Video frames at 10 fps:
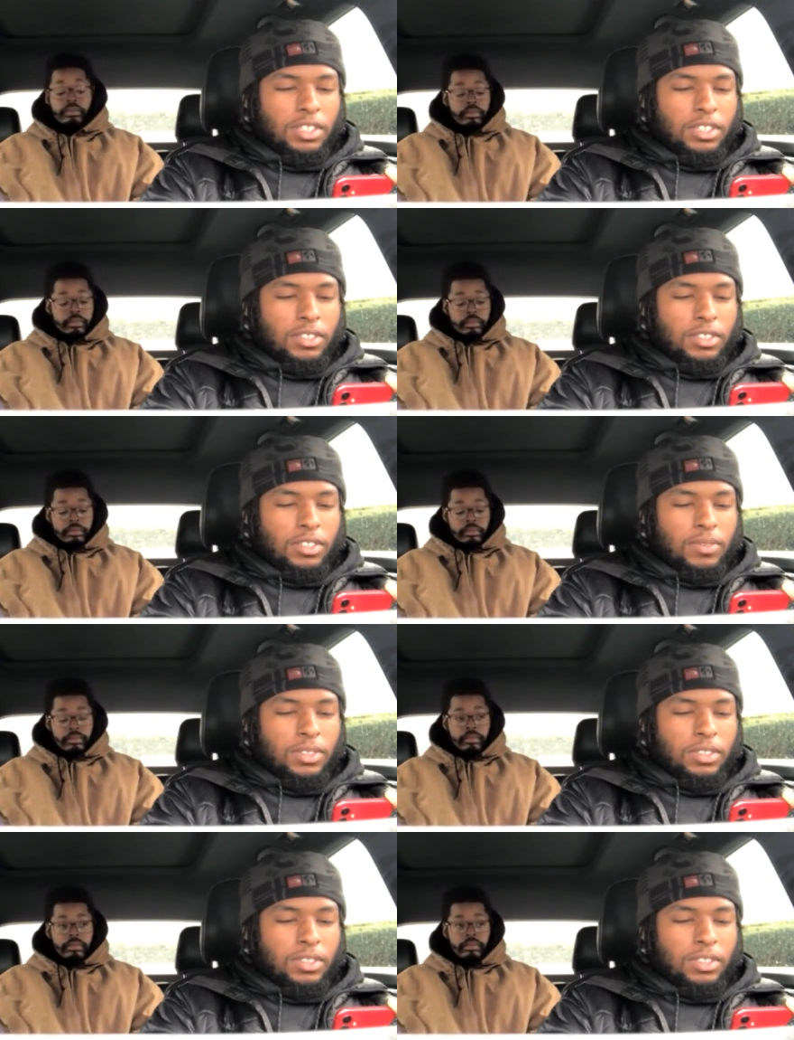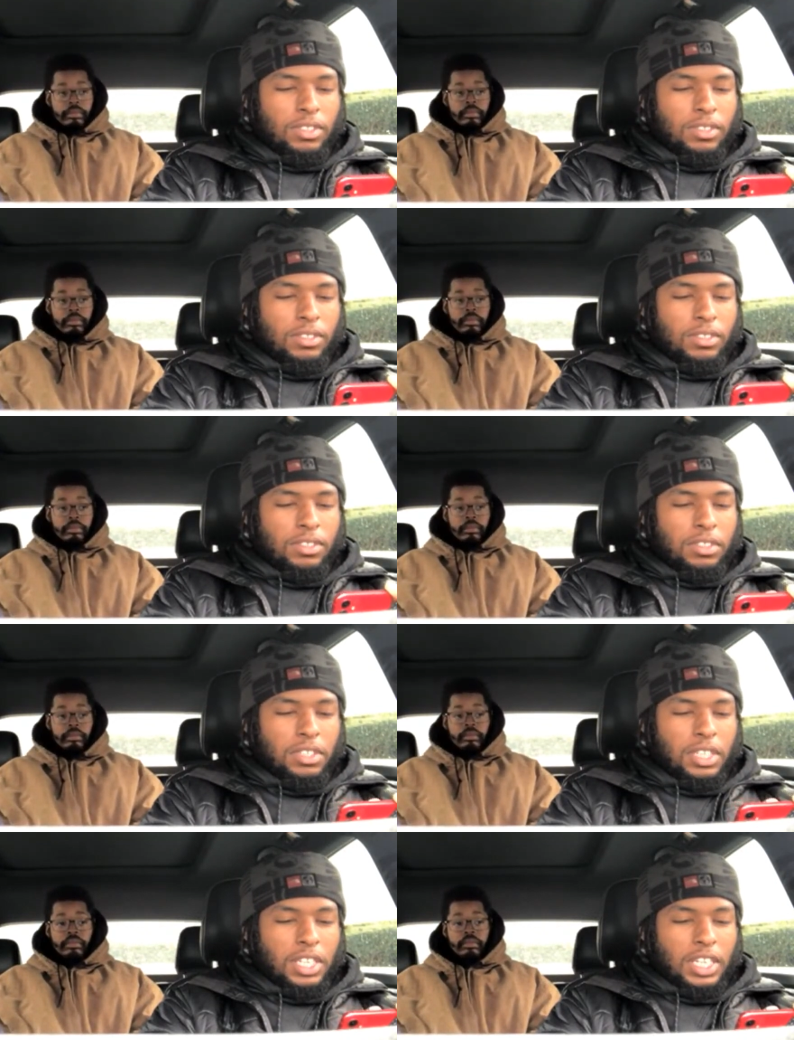Speaker 1: hold on one second.
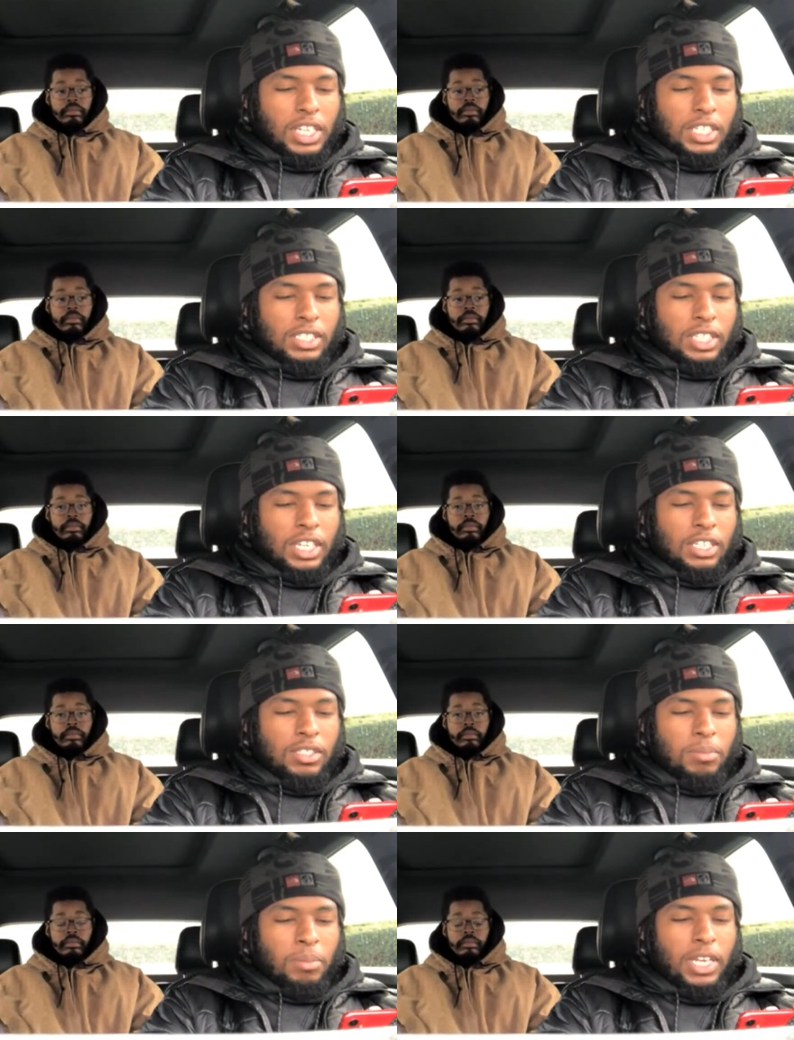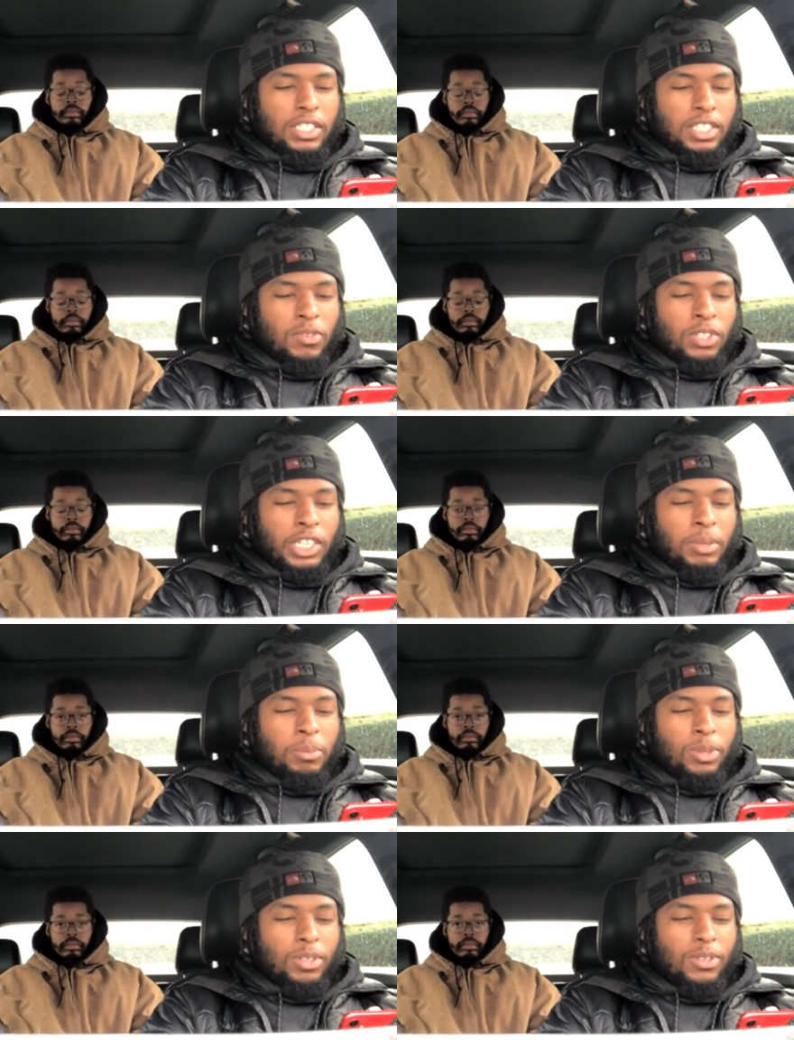It says, make someone
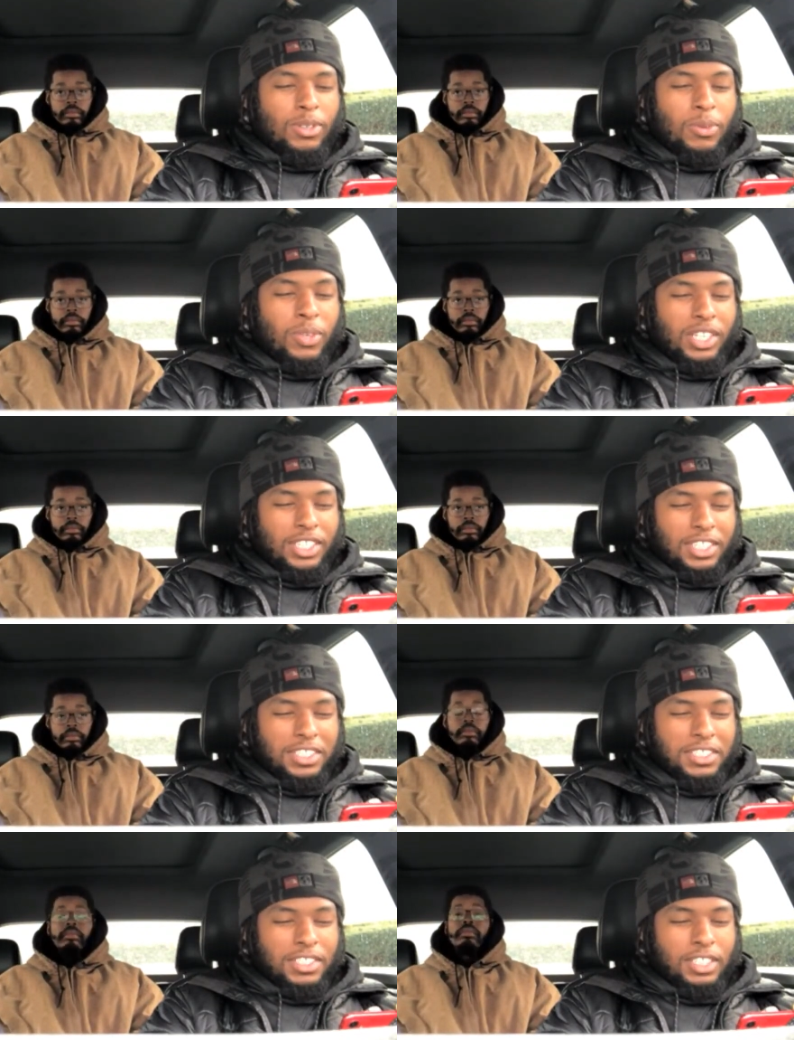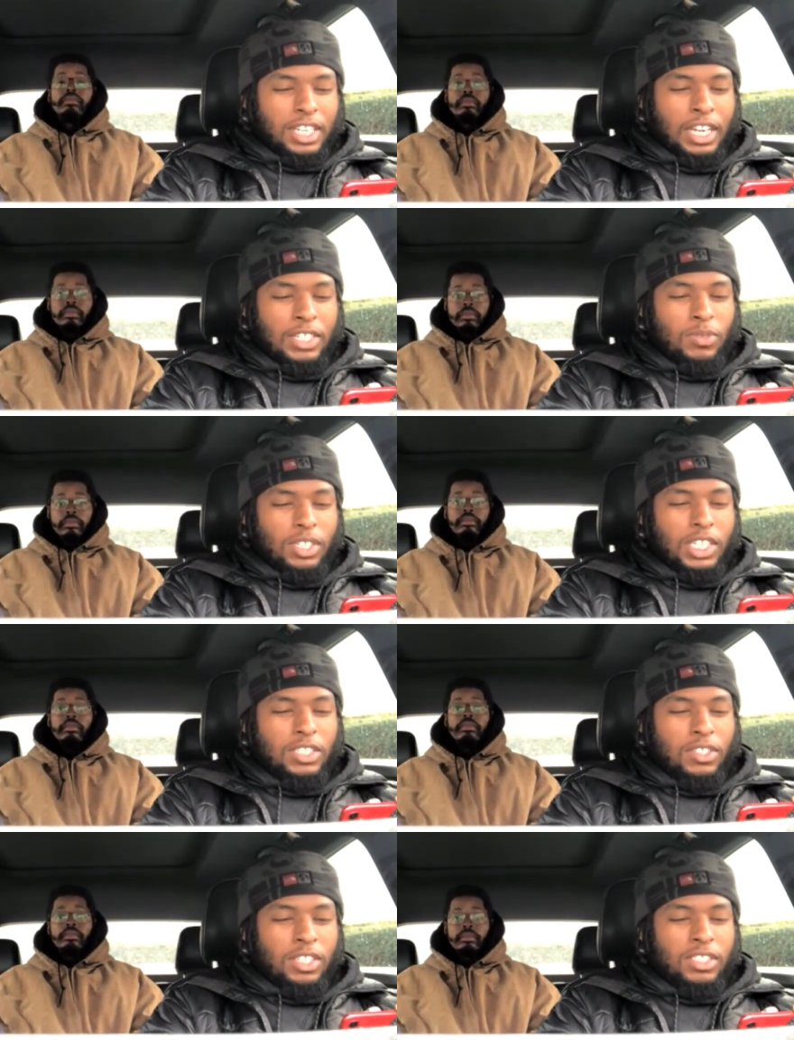immoral or wicked and that's what
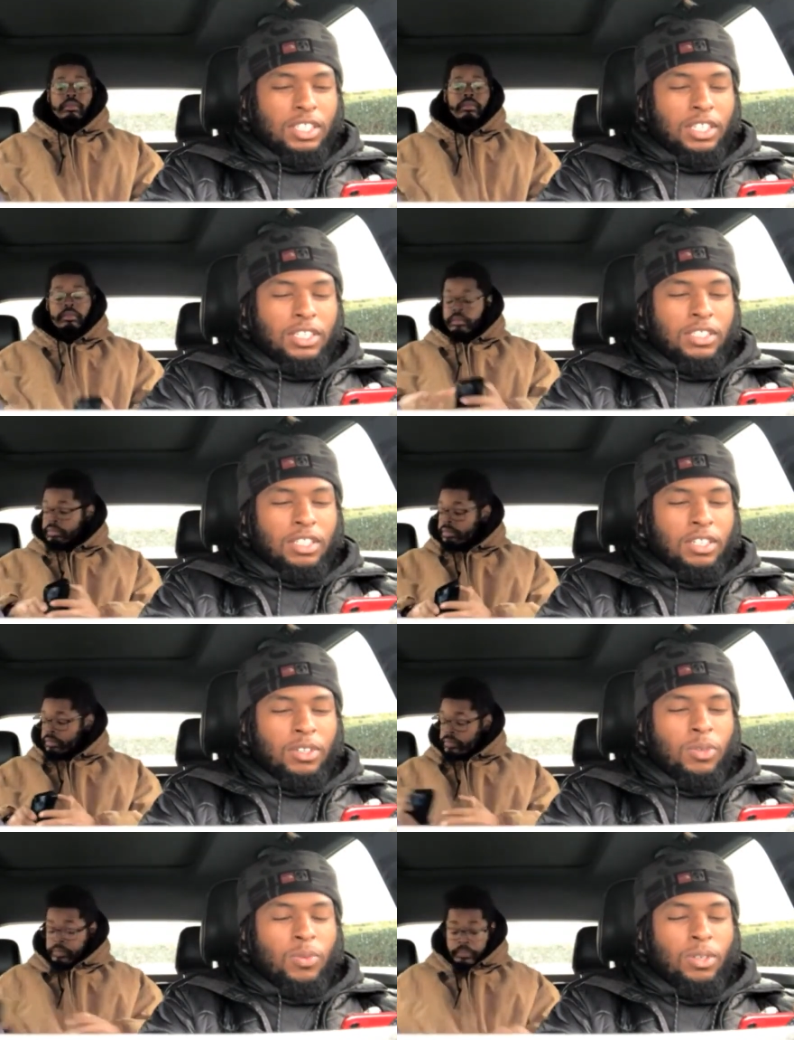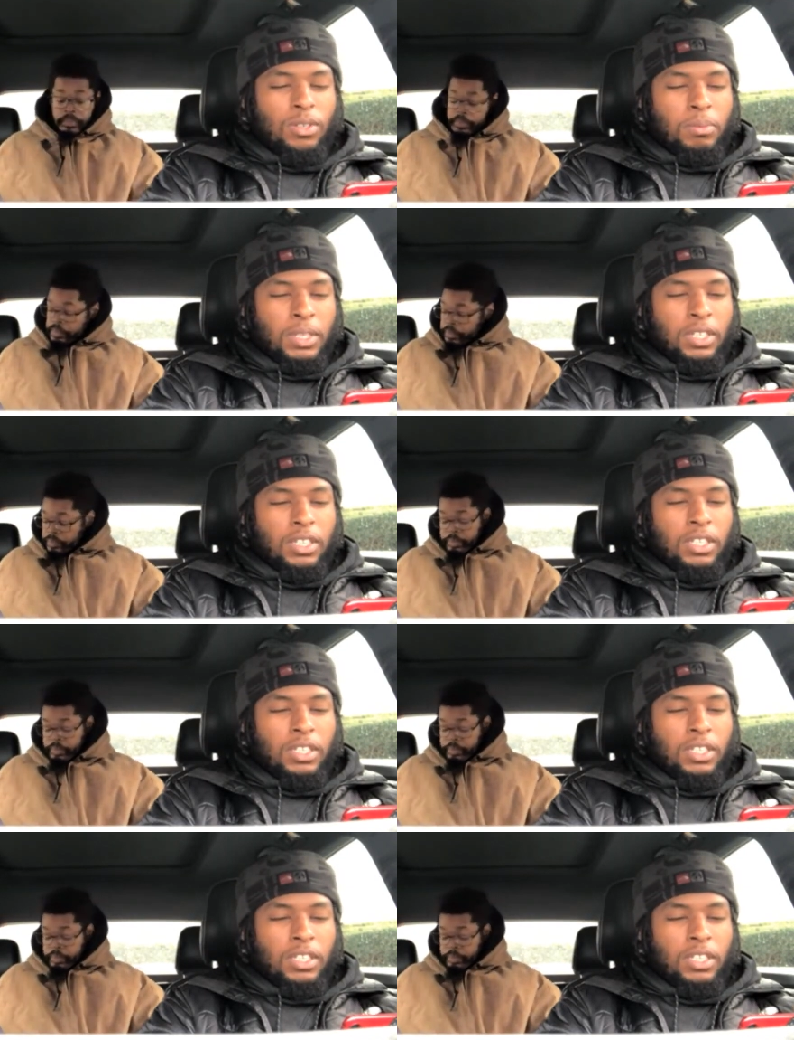Esau has done to the whole world, man.